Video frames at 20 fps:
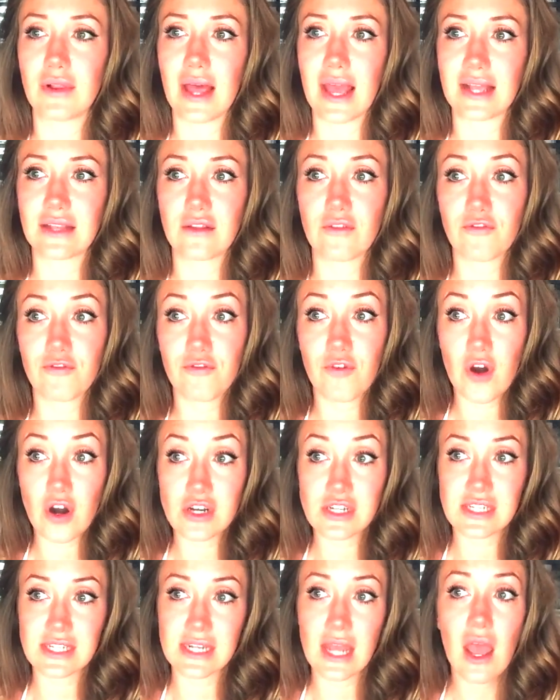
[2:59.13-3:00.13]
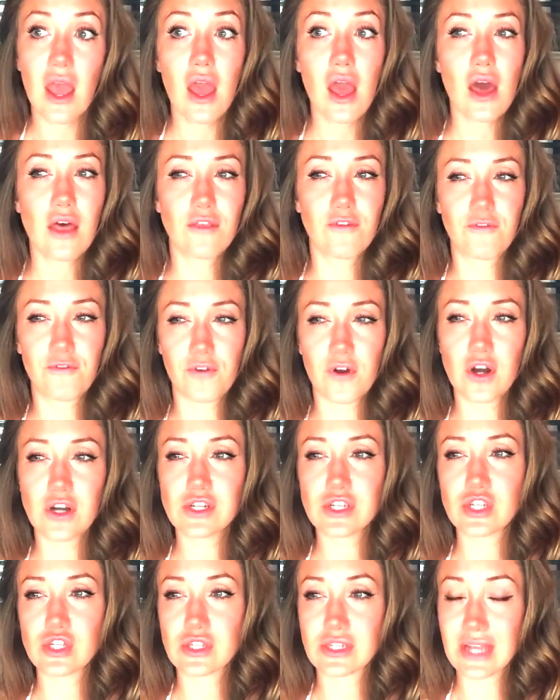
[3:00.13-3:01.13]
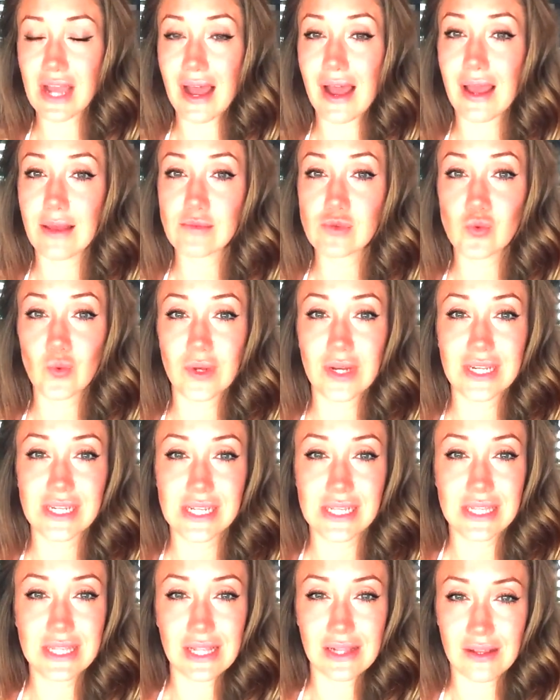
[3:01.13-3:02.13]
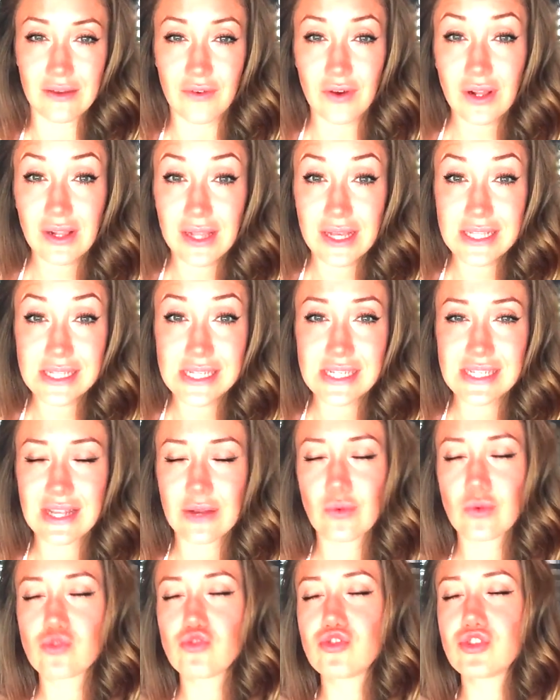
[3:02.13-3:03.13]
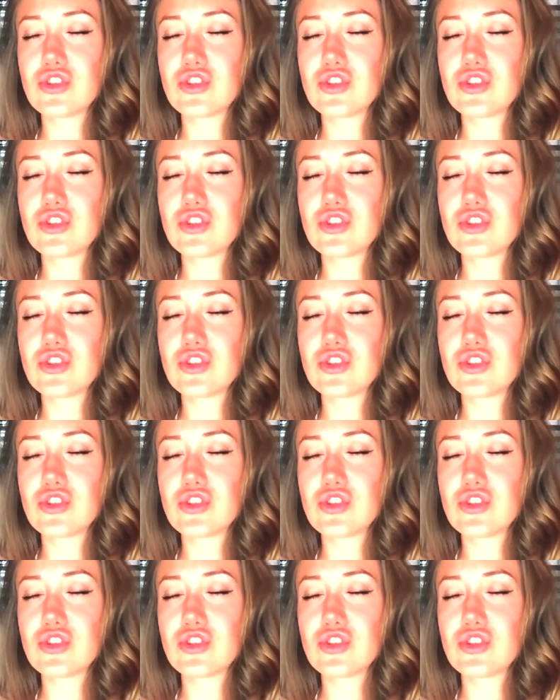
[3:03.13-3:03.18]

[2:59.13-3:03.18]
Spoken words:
Like the first times when I did the liver cleanses, there was